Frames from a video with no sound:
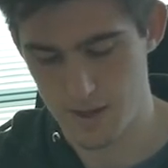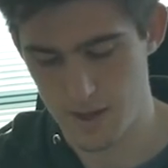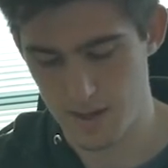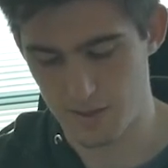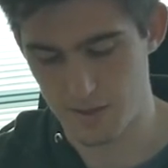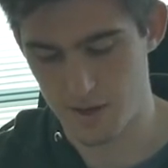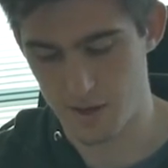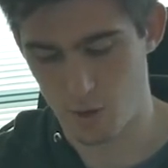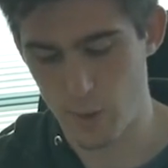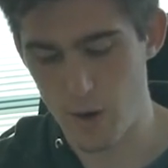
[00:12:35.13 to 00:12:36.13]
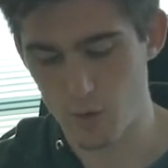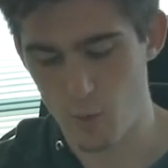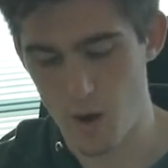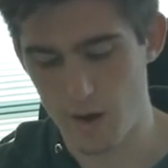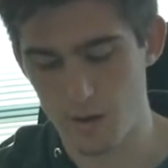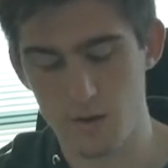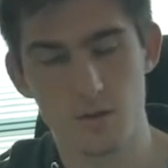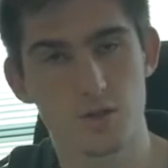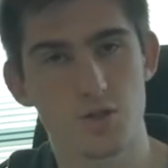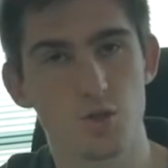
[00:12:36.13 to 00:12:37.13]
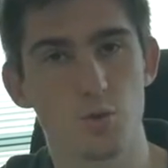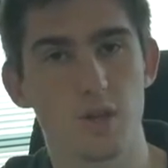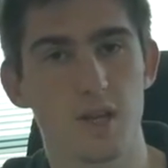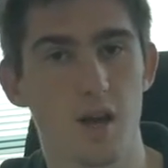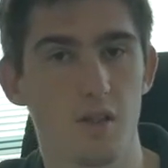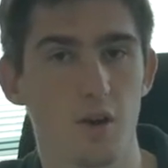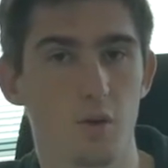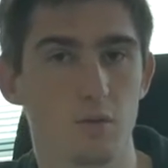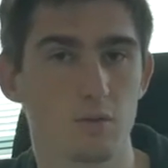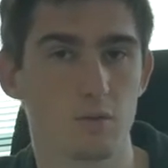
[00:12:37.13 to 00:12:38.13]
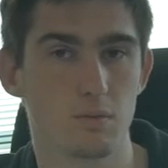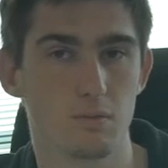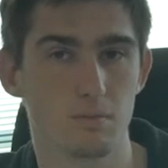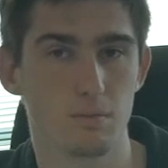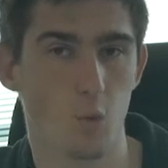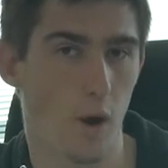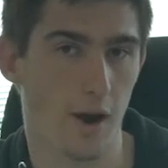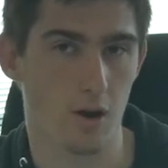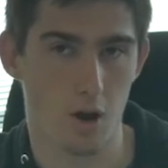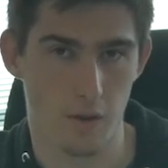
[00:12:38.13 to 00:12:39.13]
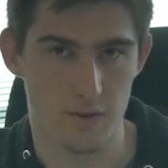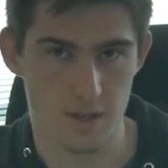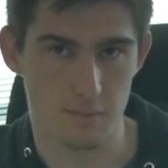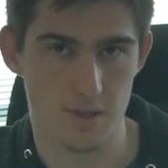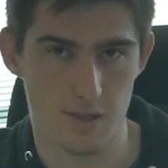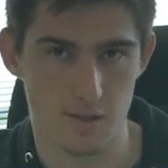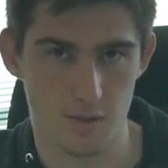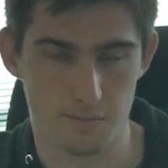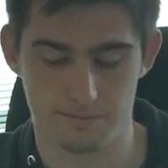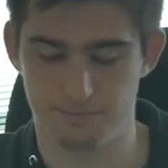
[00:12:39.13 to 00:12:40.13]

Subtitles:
and the ground wire to the yellow wire on the temp sensor.